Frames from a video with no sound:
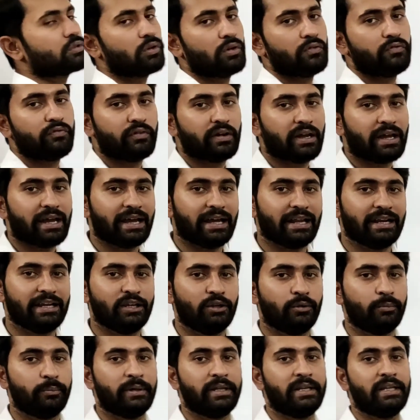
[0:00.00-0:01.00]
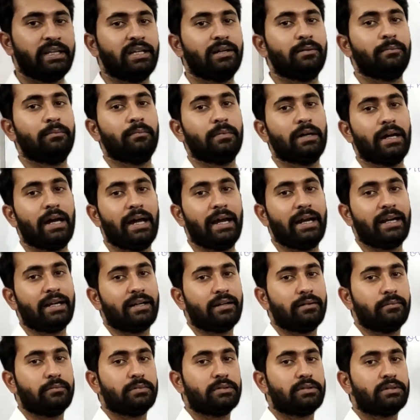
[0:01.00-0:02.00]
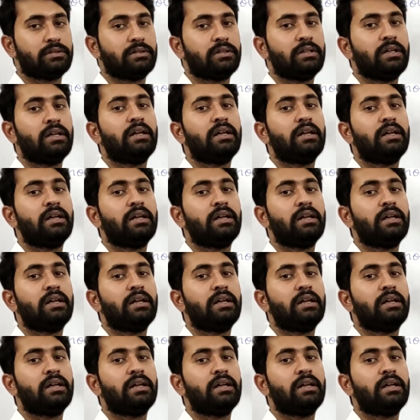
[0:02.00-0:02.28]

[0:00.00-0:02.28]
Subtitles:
of aluminium atoms,